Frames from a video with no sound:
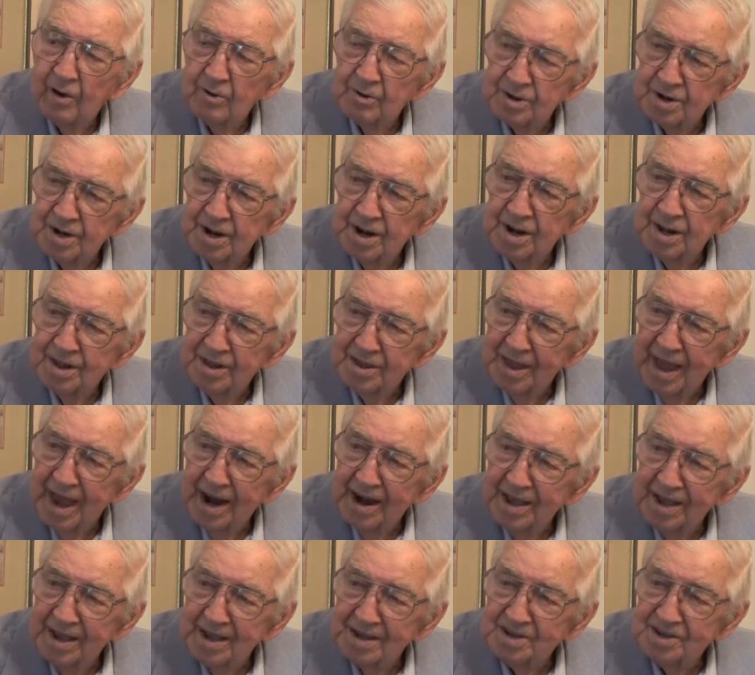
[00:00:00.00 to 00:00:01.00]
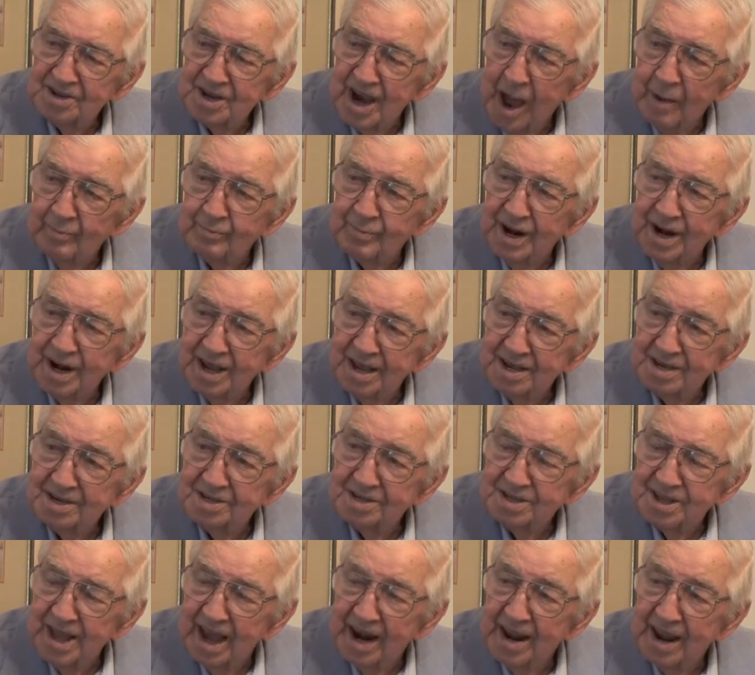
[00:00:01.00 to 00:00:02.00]
out any
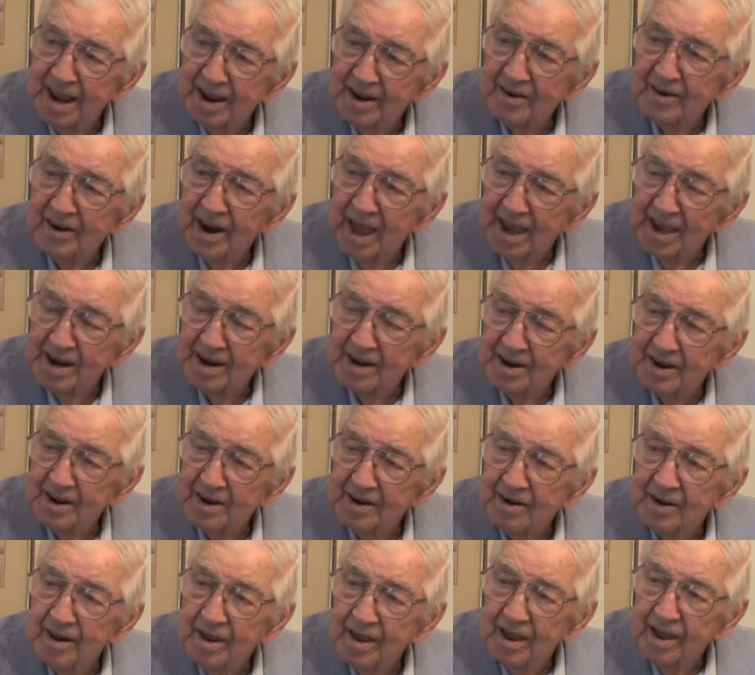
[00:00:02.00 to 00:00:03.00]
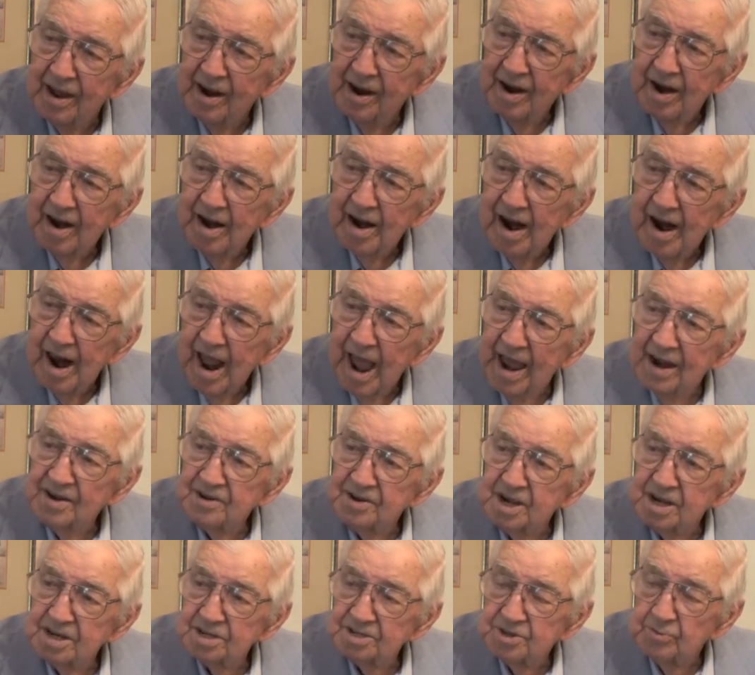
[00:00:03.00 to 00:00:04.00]
Japanese that had landed
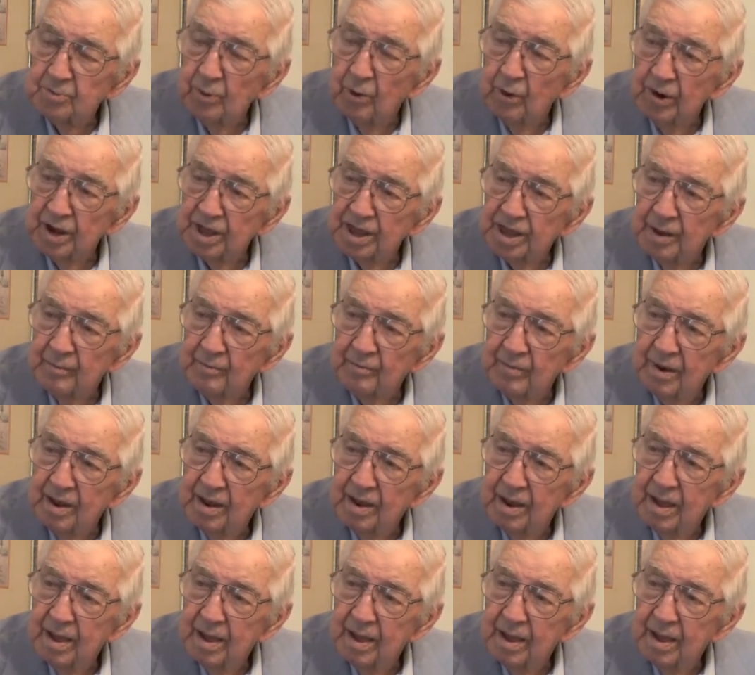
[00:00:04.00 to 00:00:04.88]
and destroy them.